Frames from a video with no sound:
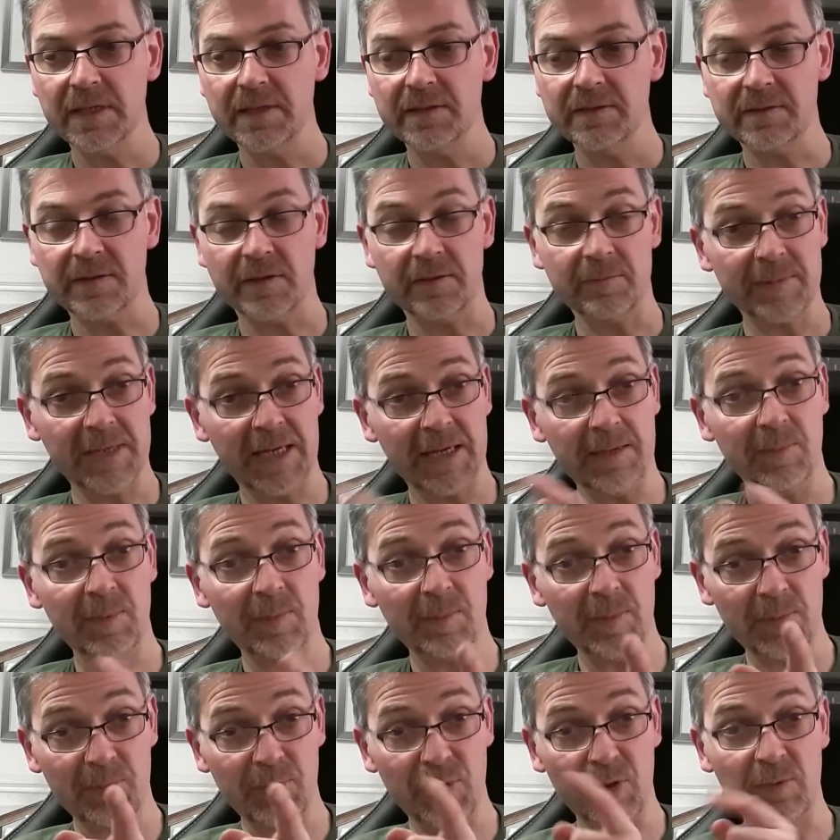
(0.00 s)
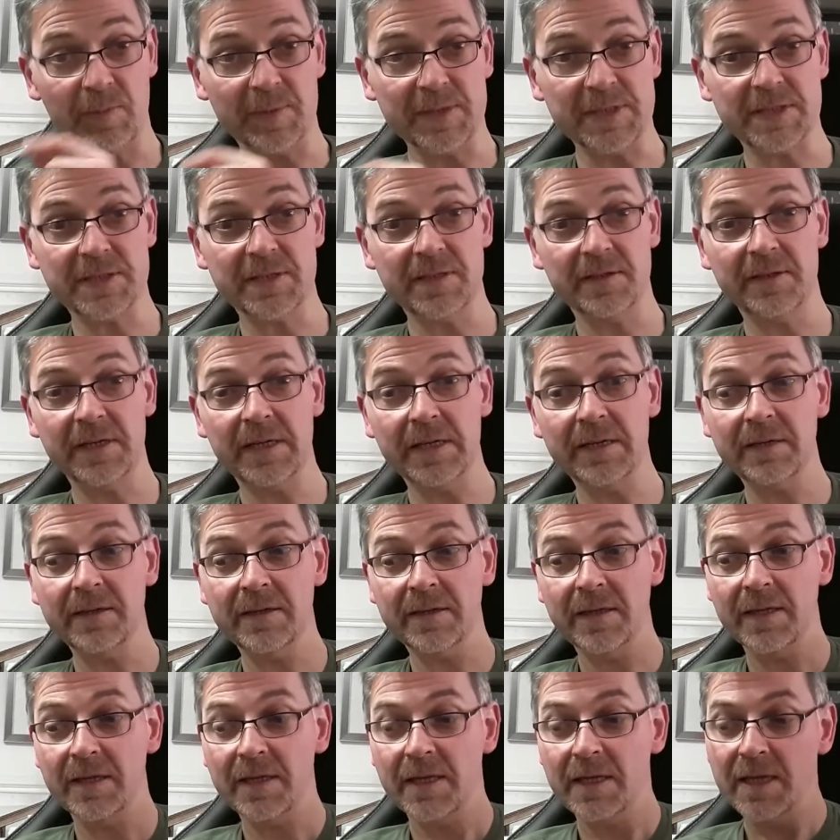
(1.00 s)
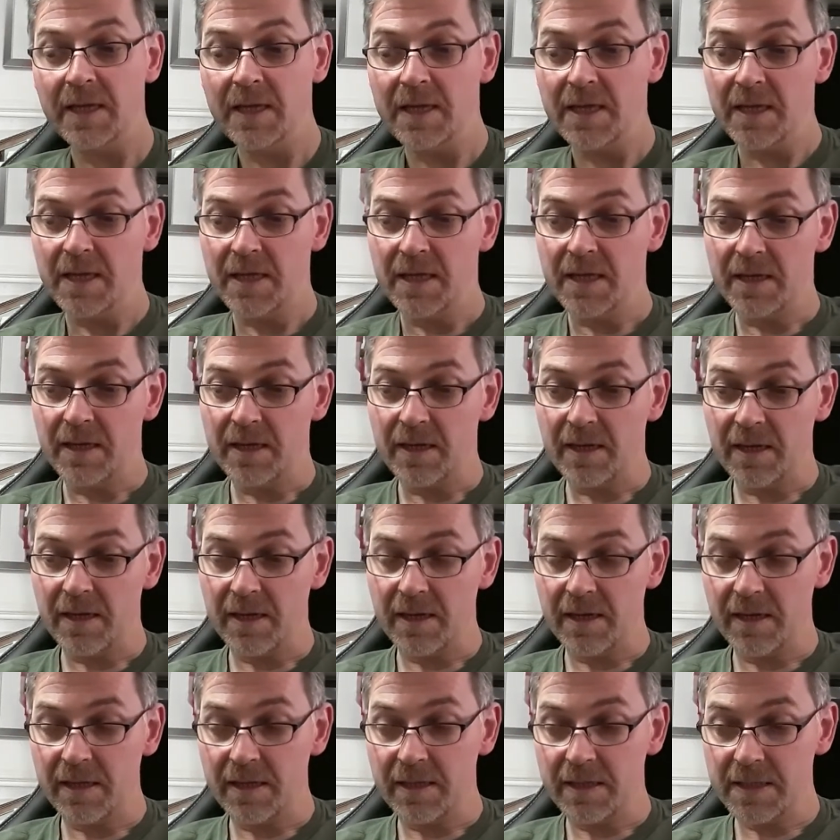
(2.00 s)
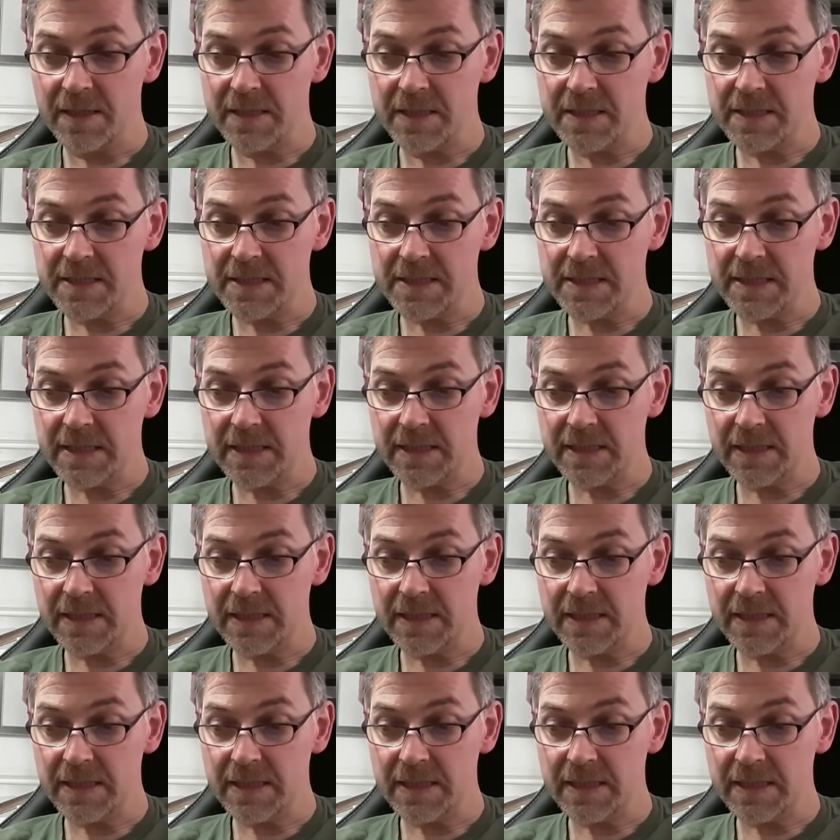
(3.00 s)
So I'm keeping my promise to you. And